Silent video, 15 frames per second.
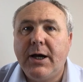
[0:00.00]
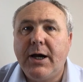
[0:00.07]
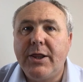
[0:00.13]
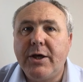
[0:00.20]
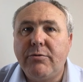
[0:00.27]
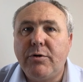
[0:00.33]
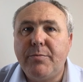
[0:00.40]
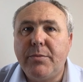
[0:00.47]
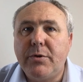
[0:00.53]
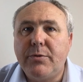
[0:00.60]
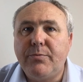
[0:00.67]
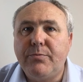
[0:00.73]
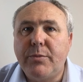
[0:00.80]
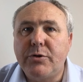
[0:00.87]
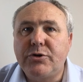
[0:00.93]
and there were
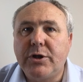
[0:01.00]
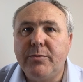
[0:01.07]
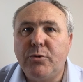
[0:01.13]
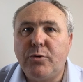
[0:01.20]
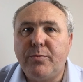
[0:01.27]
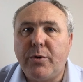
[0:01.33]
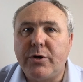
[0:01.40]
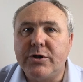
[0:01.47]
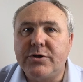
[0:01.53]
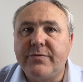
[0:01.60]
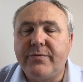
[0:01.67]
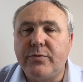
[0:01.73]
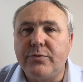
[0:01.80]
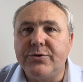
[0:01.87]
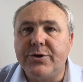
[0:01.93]
mostly more modest
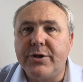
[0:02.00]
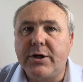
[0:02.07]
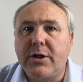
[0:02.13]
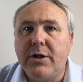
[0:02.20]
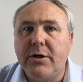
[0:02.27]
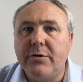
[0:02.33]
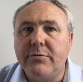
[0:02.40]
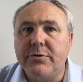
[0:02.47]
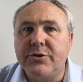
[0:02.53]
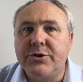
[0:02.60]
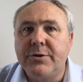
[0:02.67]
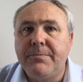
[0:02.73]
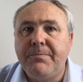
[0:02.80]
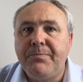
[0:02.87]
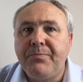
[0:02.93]
falls at the
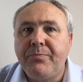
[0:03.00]
close.